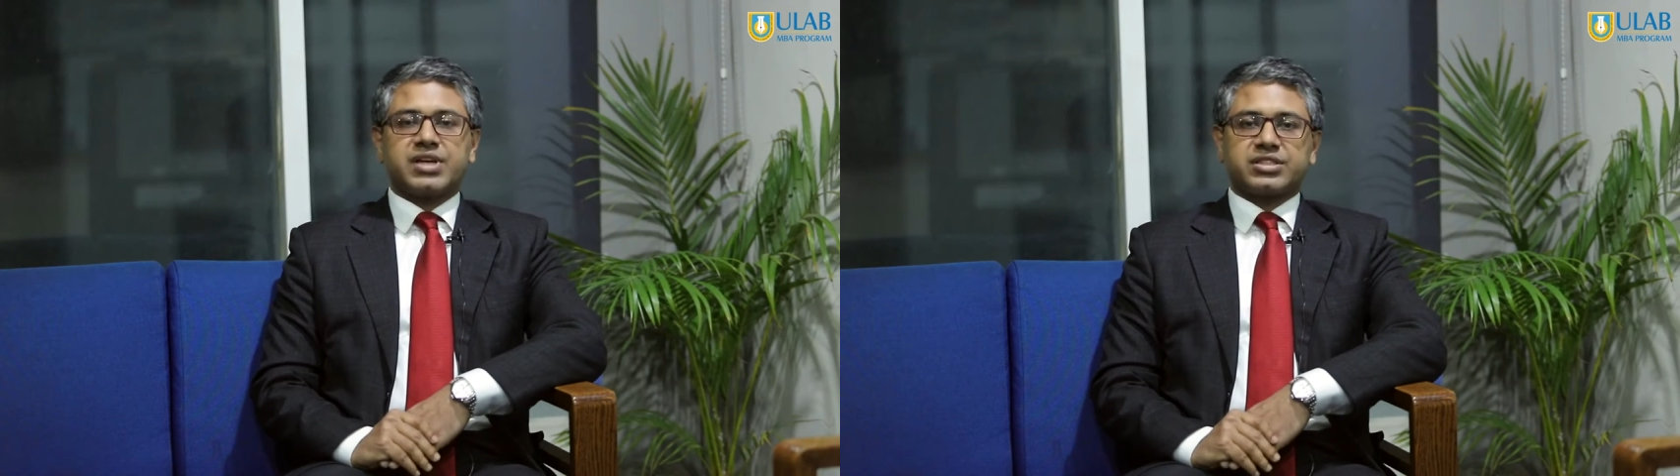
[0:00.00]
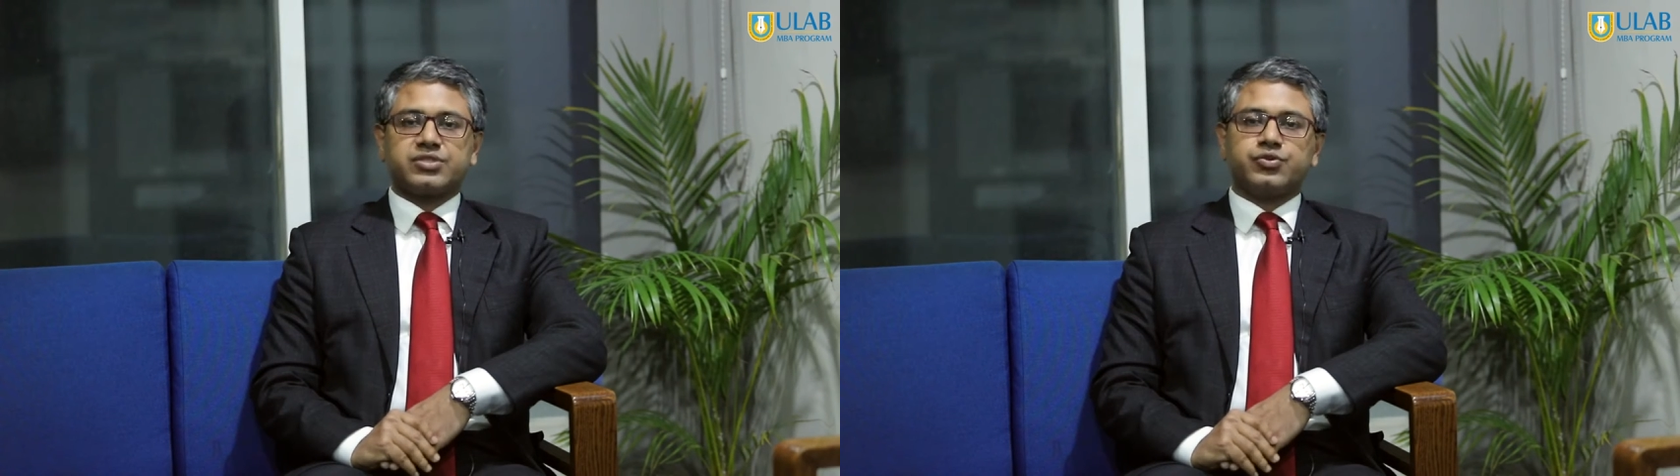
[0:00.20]

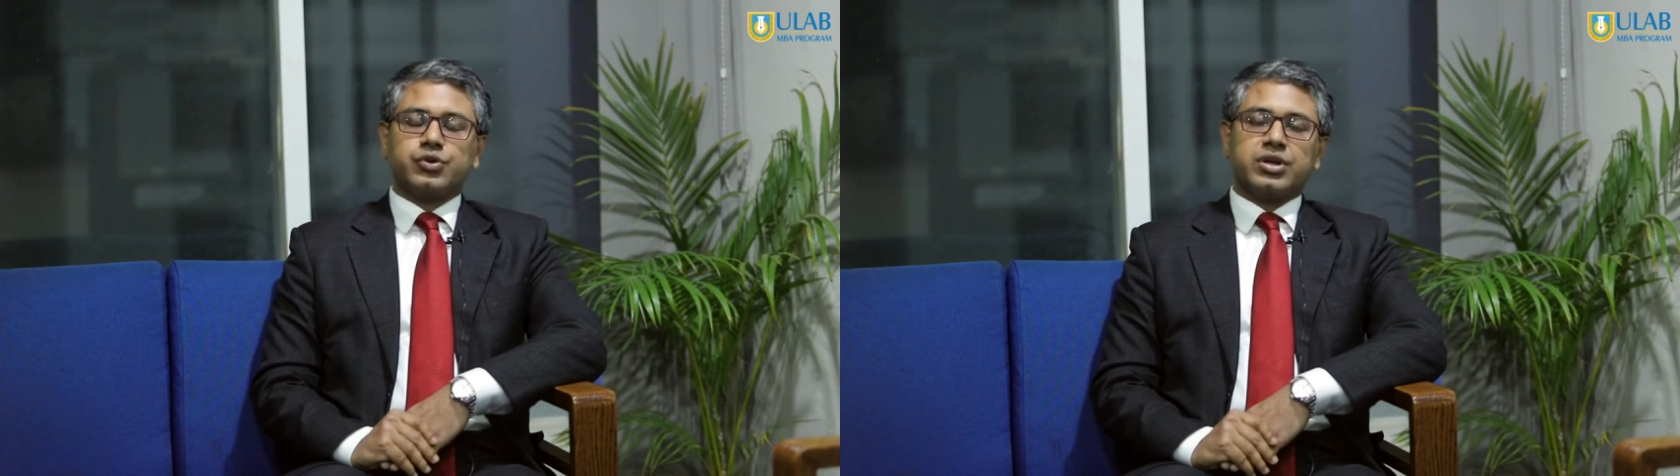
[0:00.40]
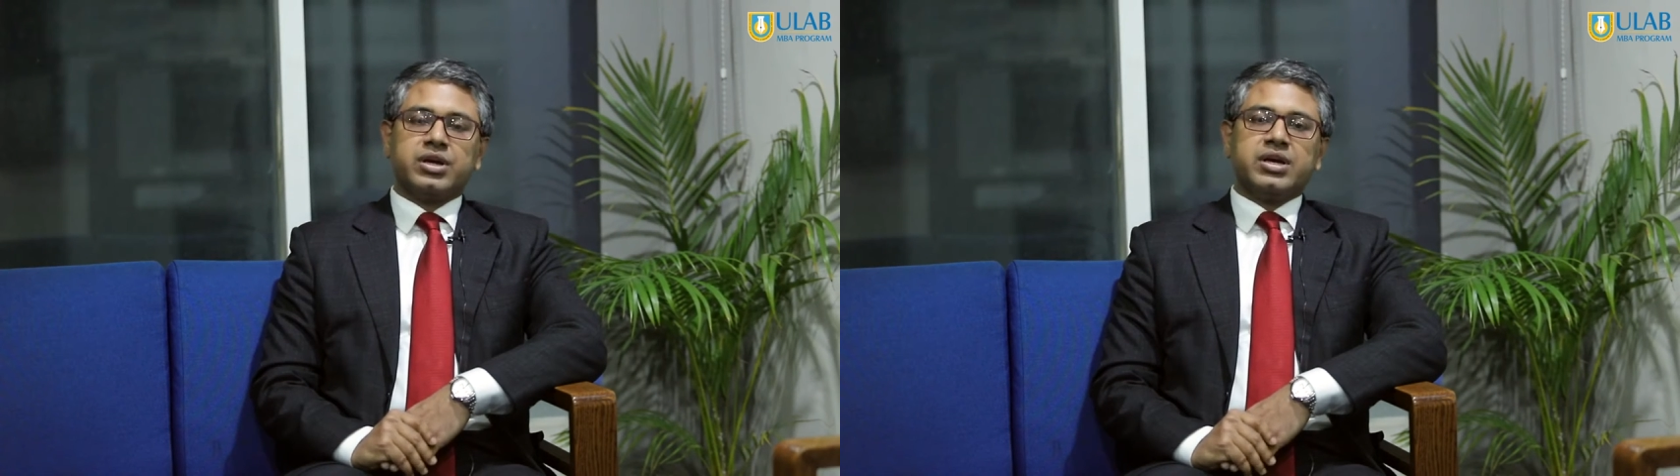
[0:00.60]

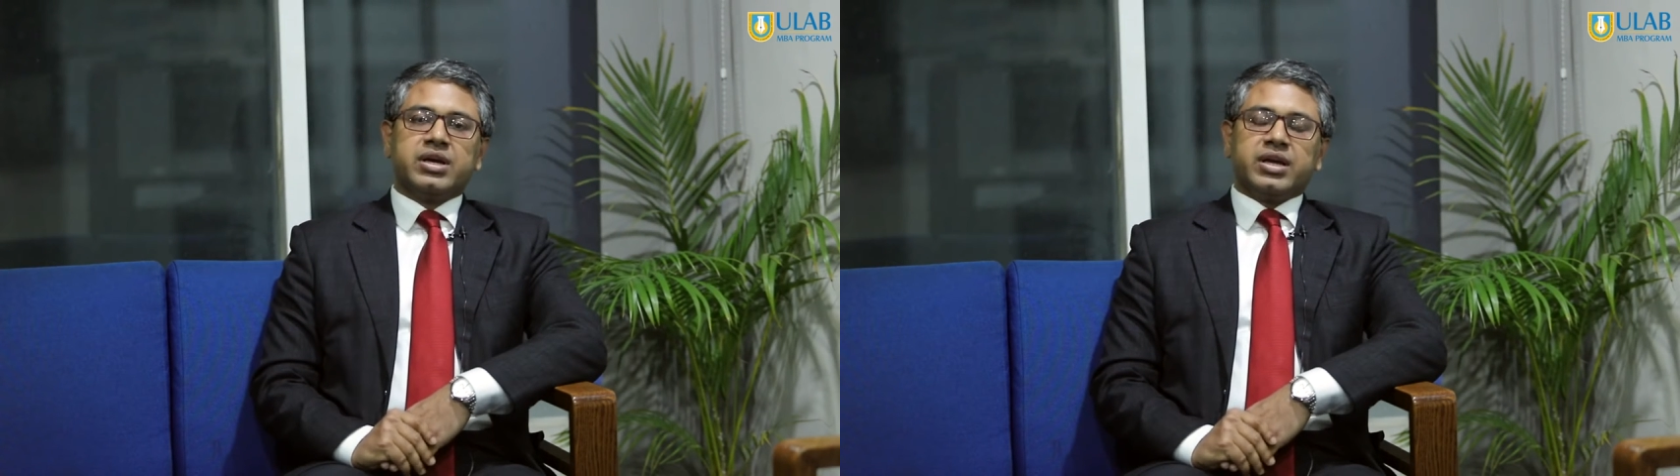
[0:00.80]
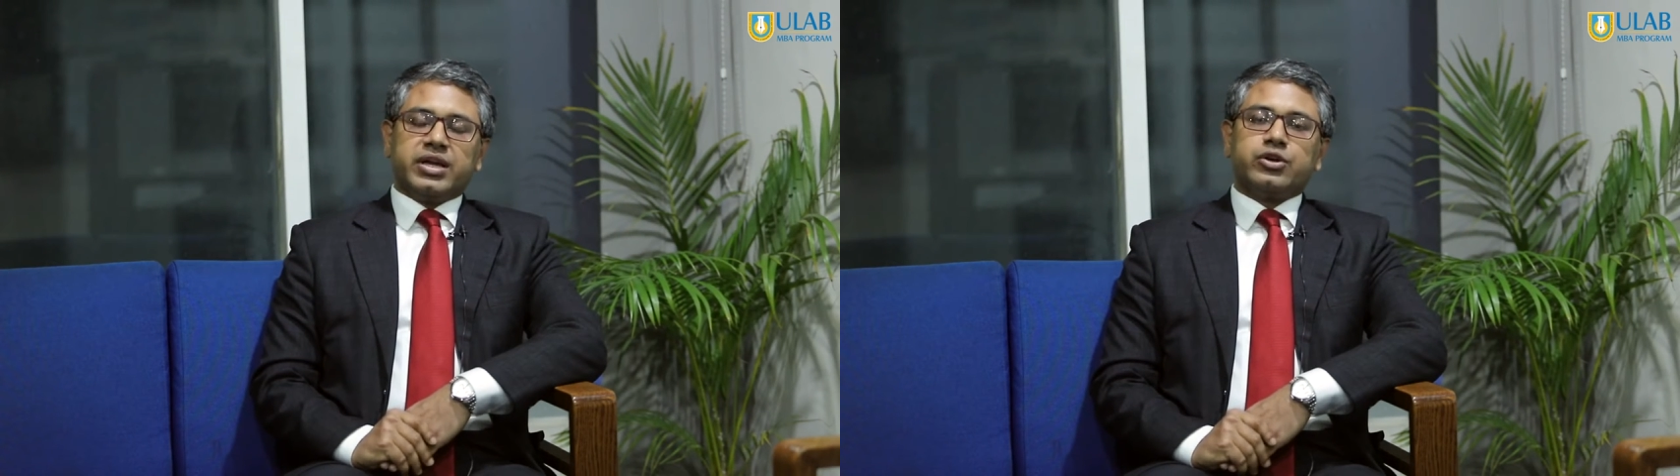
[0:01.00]
successful
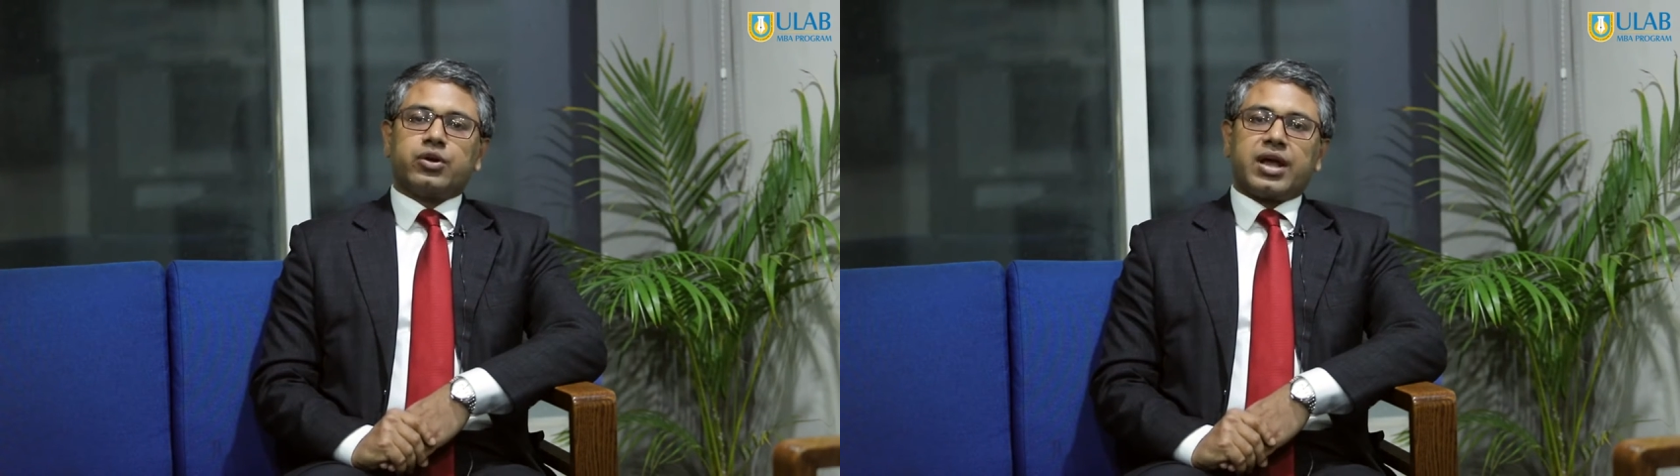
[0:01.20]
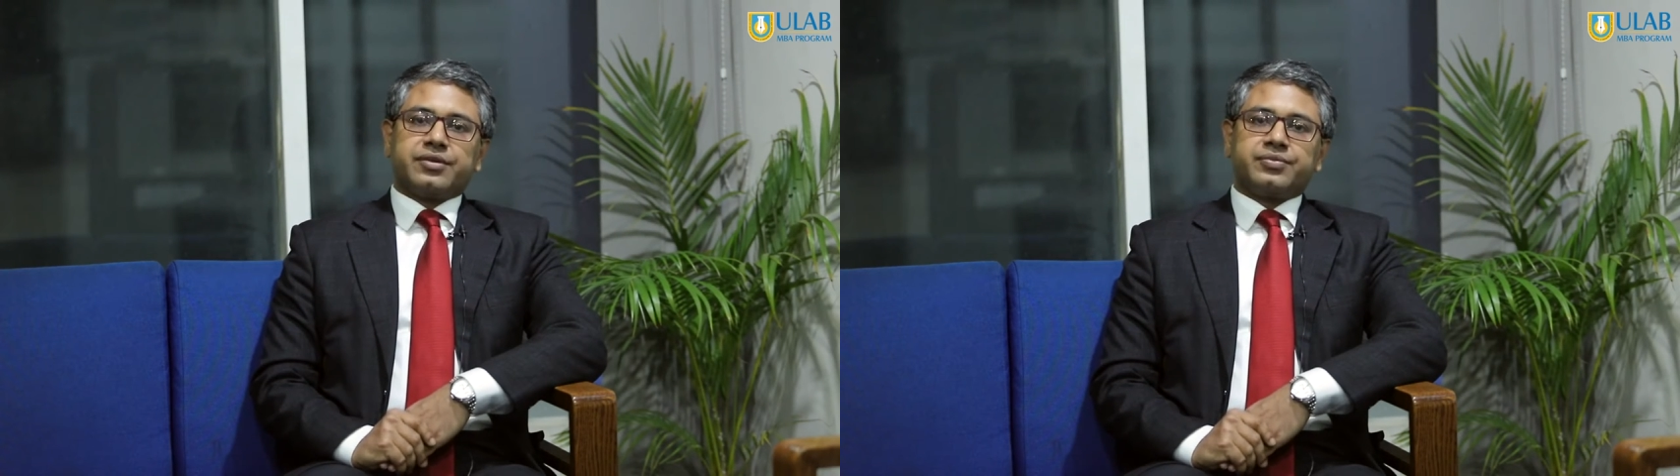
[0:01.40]
in
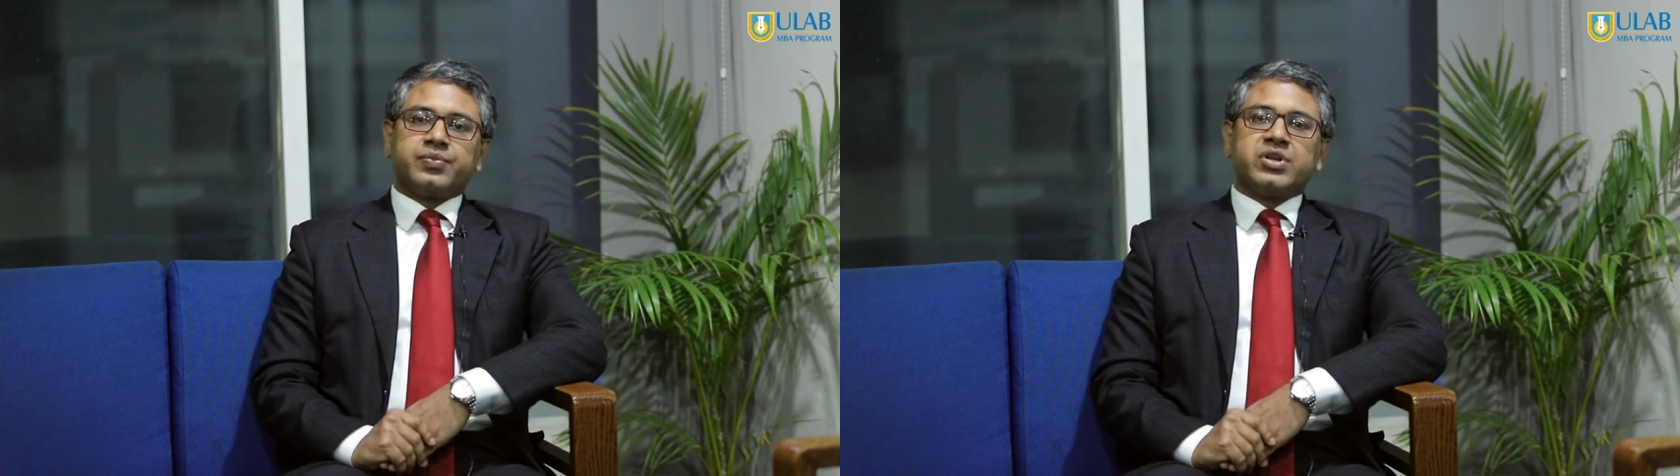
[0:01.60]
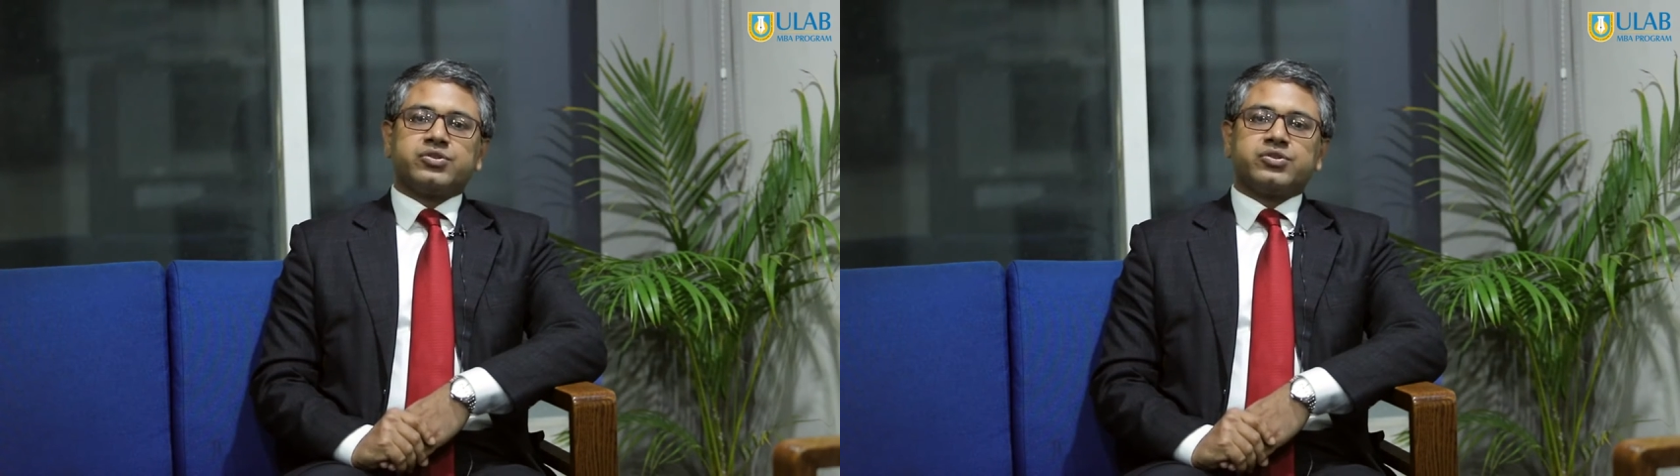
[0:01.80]
your life.